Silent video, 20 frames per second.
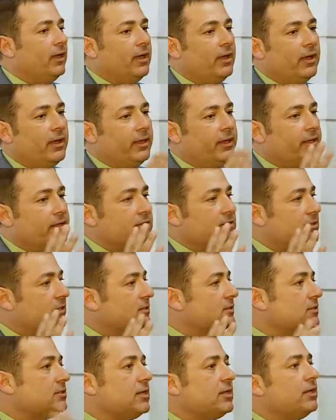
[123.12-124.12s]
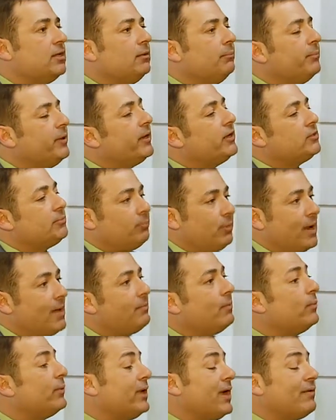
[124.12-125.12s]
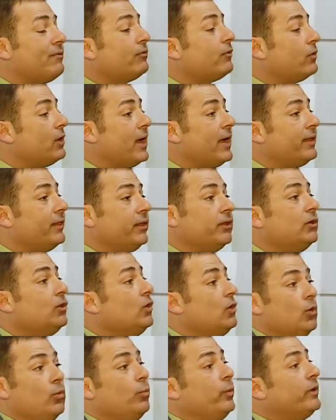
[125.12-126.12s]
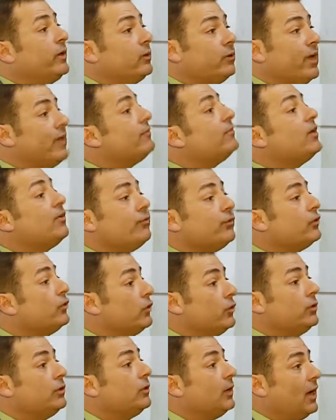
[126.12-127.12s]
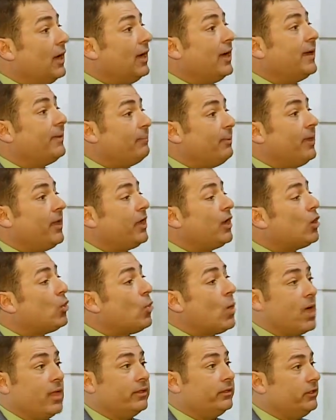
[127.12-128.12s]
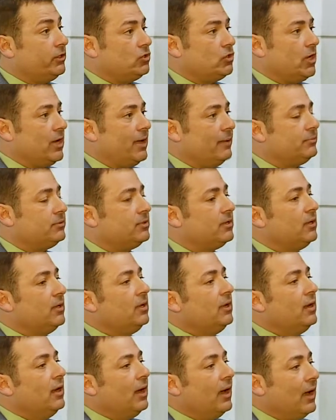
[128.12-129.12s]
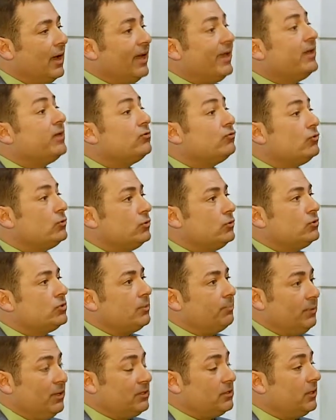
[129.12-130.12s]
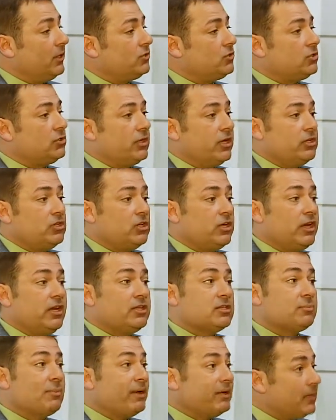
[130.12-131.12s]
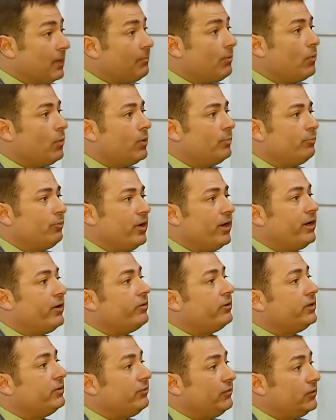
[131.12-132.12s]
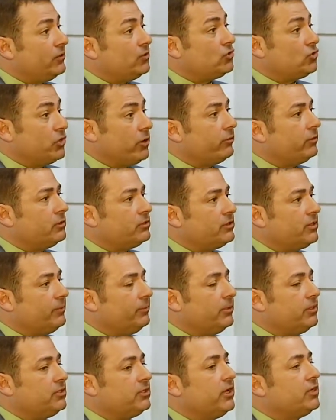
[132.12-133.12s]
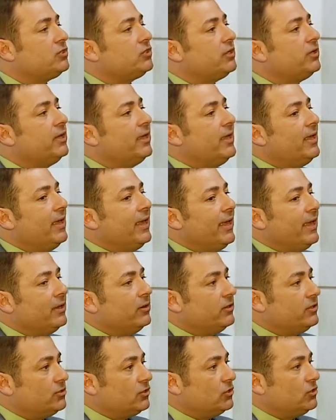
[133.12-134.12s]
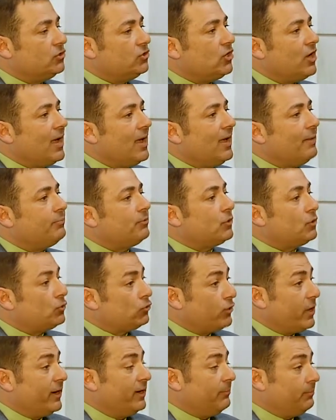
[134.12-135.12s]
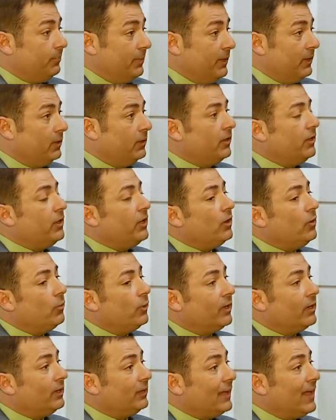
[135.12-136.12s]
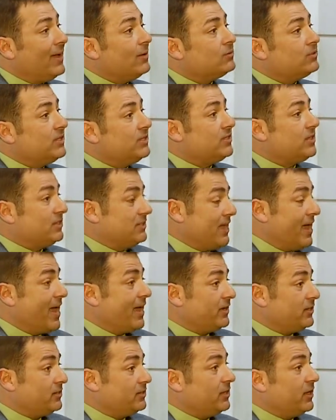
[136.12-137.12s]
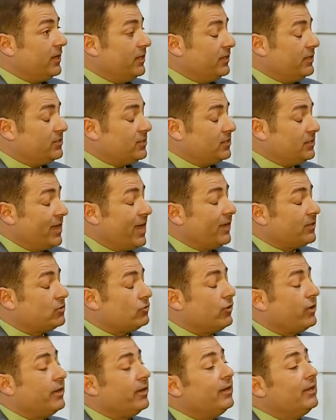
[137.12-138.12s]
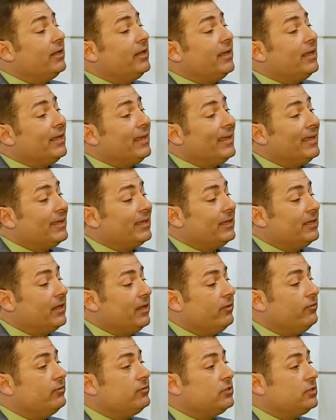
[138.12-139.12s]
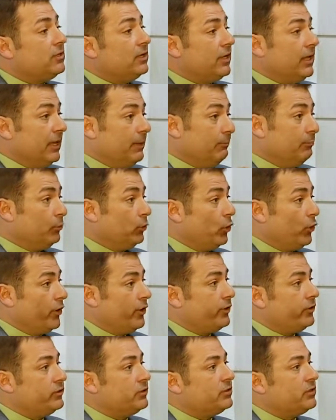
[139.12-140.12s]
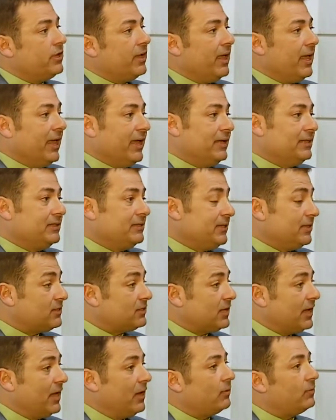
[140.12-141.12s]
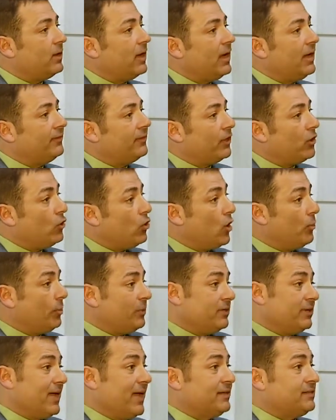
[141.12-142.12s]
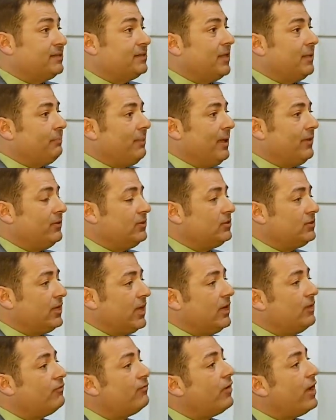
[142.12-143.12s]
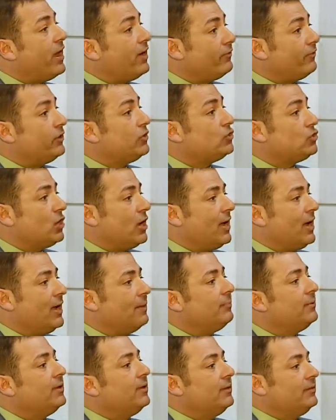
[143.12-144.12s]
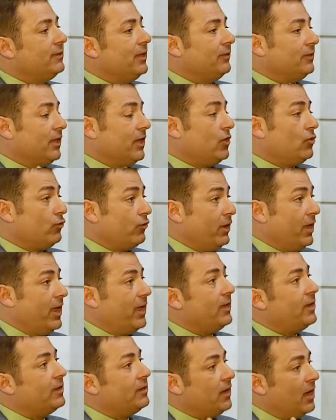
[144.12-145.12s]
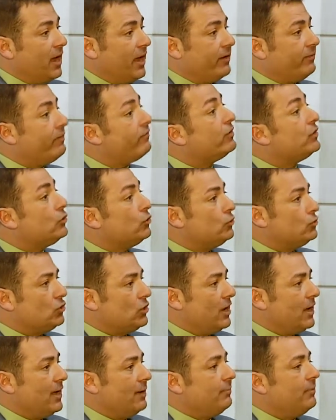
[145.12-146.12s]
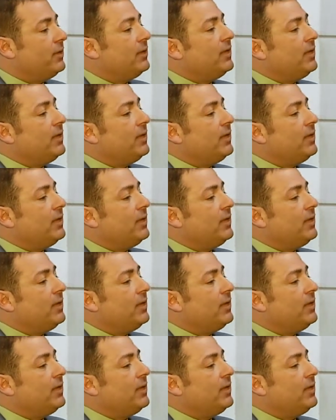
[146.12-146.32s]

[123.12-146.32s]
It is the single biggest problem we have in Rhode Island. We don't have enough good, high-paying, quality jobs. I introduced a piece of legislation. It is my number one priority for this General Assembly session, and it's a job credit bill. What it allows is it's a tax credit. It gives employers a discount on their corporate taxes they pay the state for every job that they create and hire, every new job.